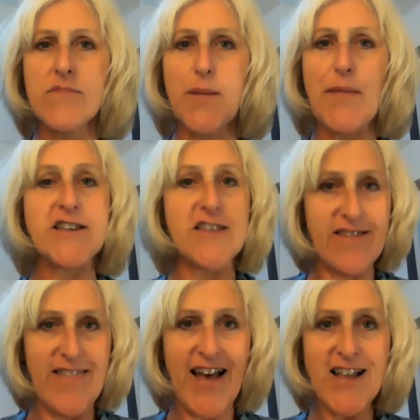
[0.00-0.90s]
Better
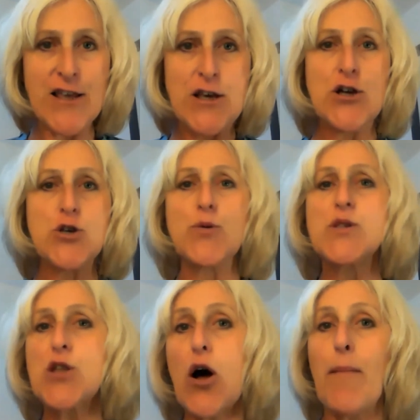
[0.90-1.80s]
than that, you
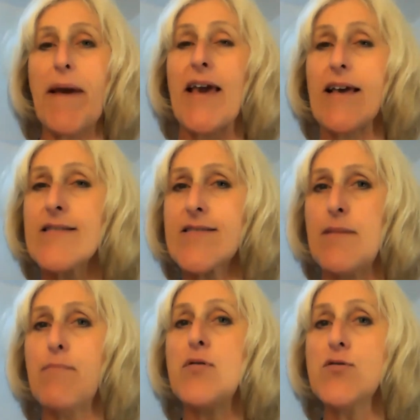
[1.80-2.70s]
start making
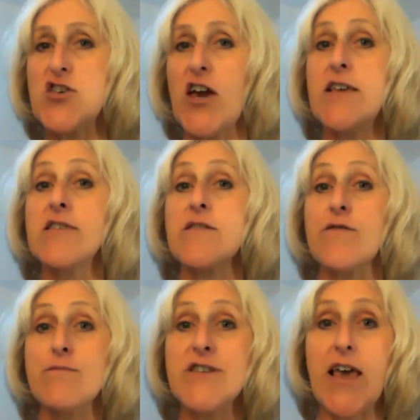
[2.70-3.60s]
simple changes
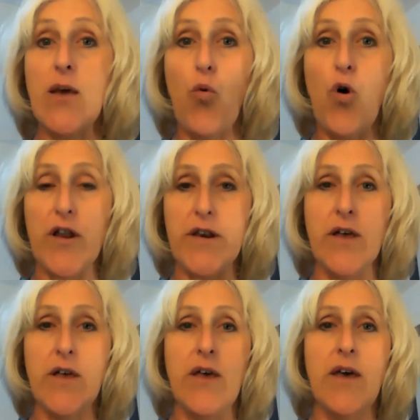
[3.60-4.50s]
from day one.
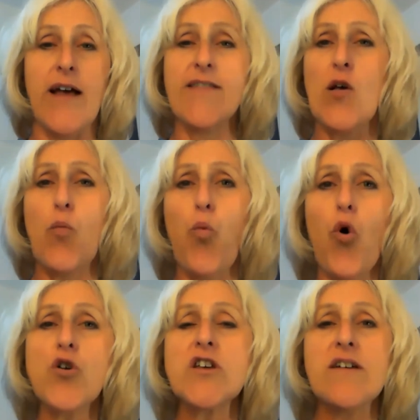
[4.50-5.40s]
And so
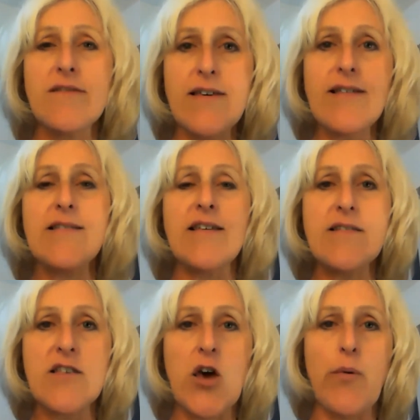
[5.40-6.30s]
what this
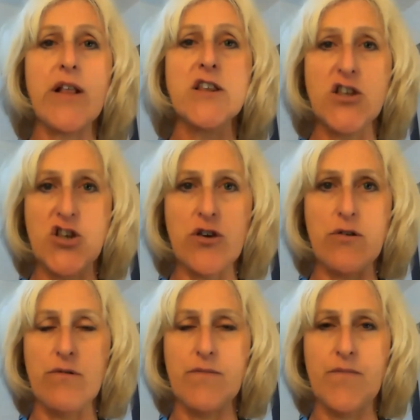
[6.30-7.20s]
is going to
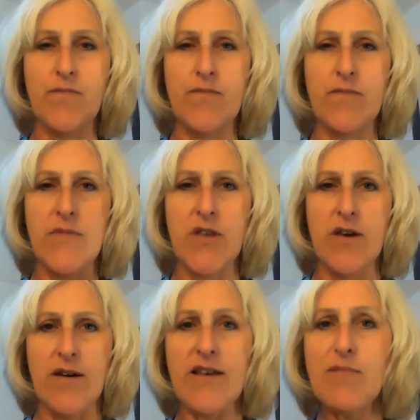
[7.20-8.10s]
do
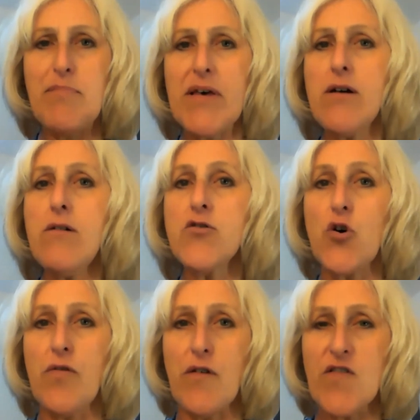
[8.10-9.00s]
is build
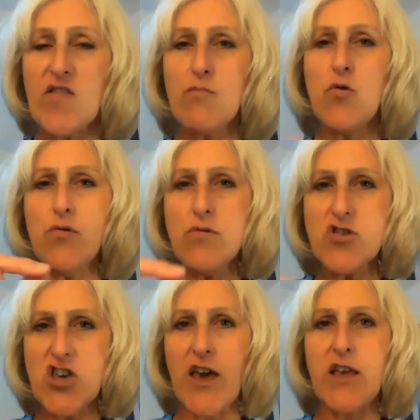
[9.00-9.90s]
on those small
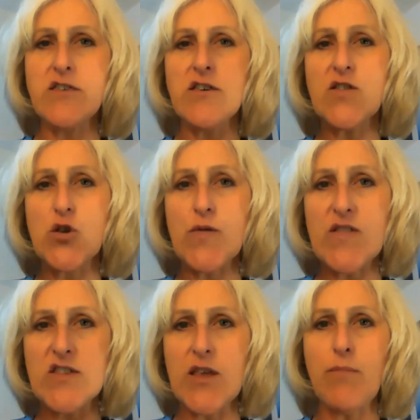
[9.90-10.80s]
changes to
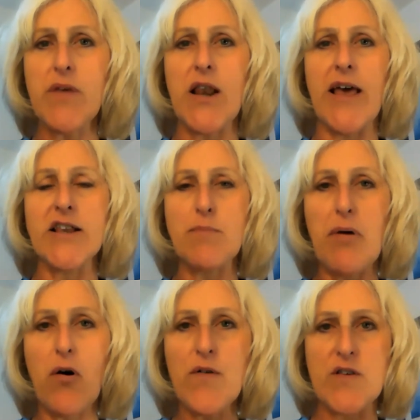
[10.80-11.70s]
stimulate
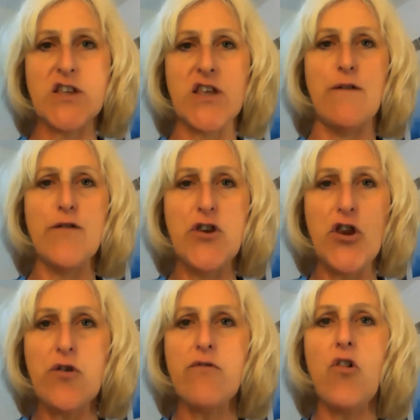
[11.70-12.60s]
positive
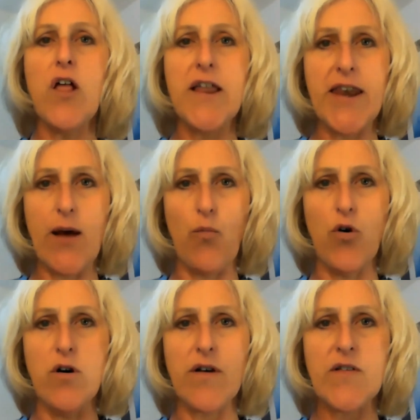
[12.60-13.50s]
neural
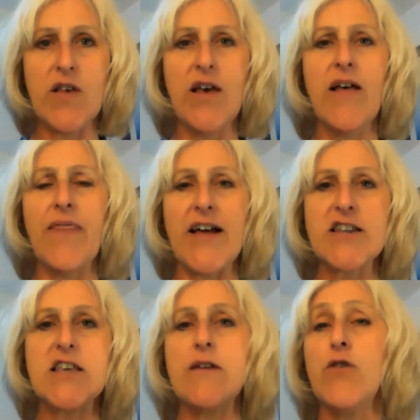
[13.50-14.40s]
networks that
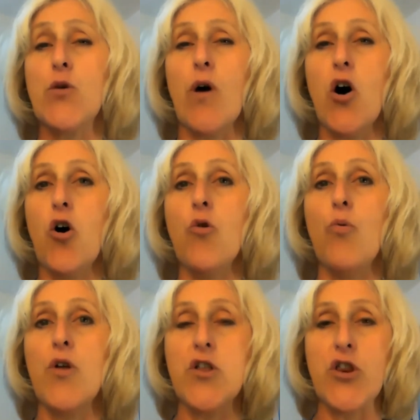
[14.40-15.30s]
give you a
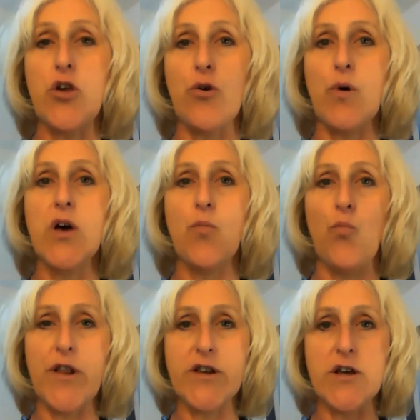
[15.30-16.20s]
whole new
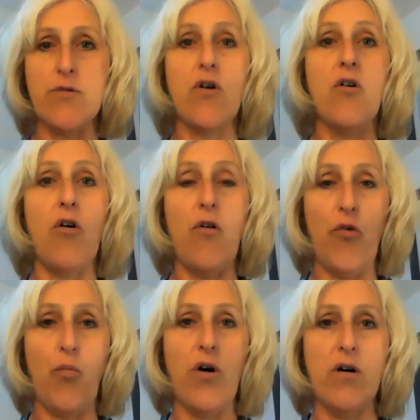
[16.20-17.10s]
window on the
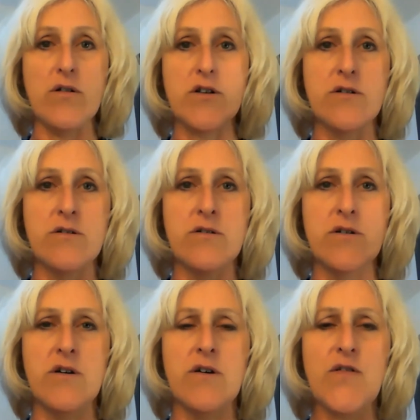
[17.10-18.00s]
world.
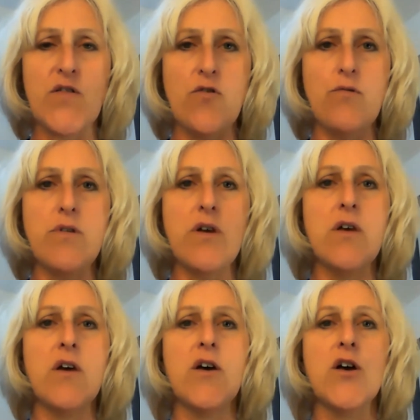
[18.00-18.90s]
Soon,
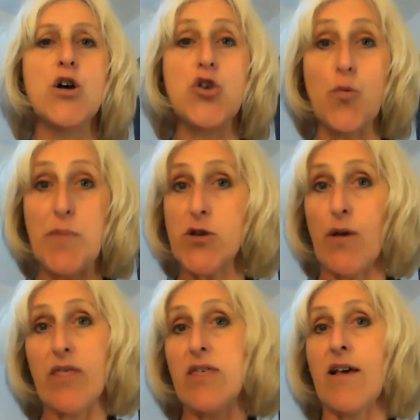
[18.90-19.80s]
you'll be
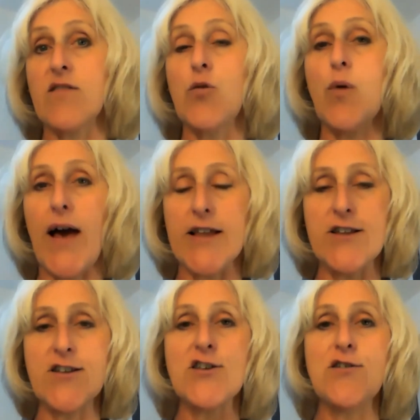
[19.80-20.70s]
doing things you
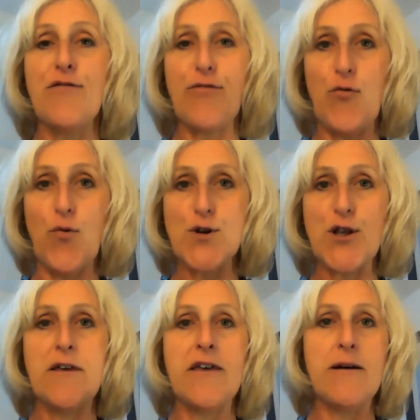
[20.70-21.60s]
hadn't thought
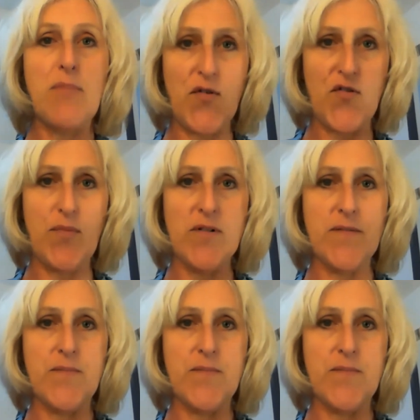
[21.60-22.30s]
possible.